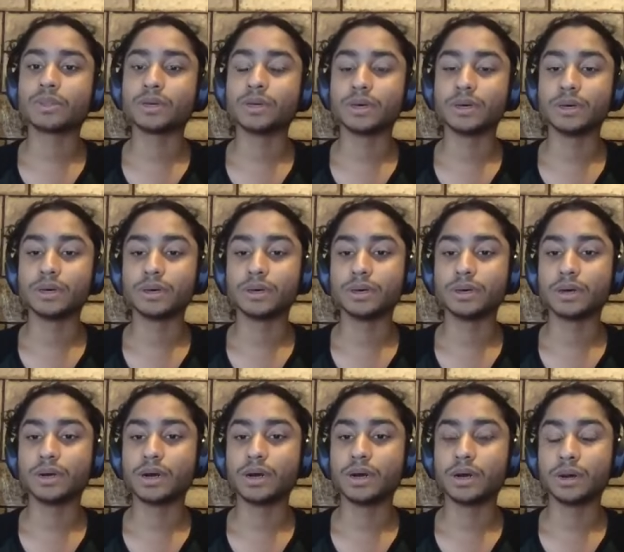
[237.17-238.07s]
the
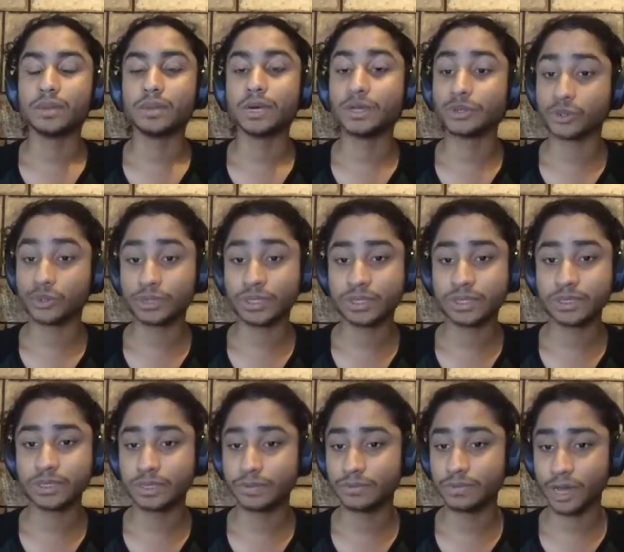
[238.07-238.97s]
uh,
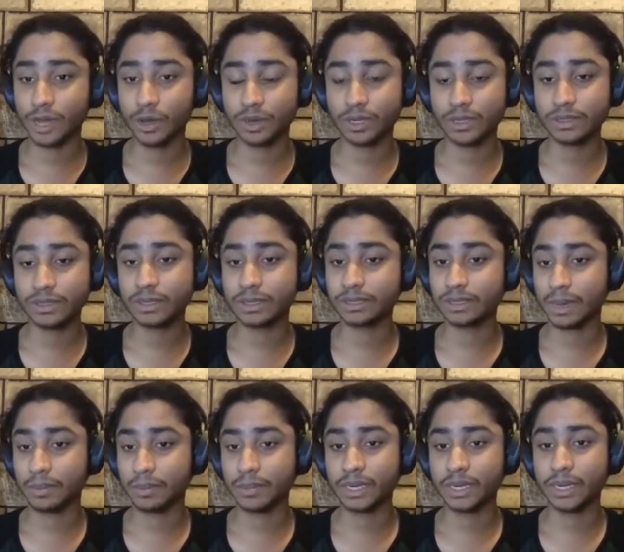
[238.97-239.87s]
atrocities and violence that's
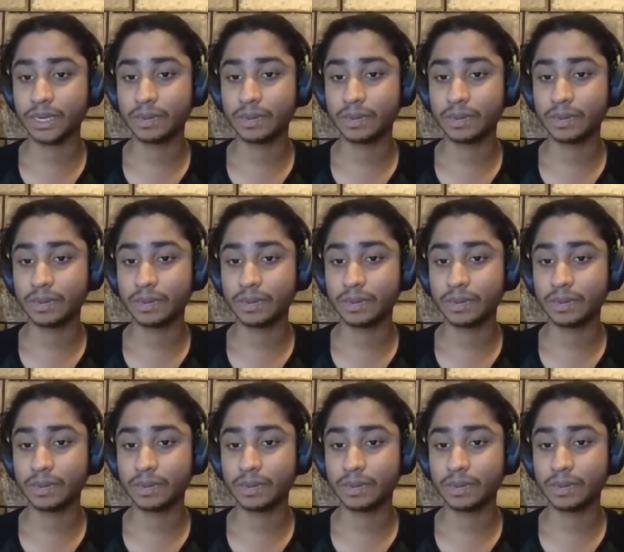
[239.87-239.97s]
happening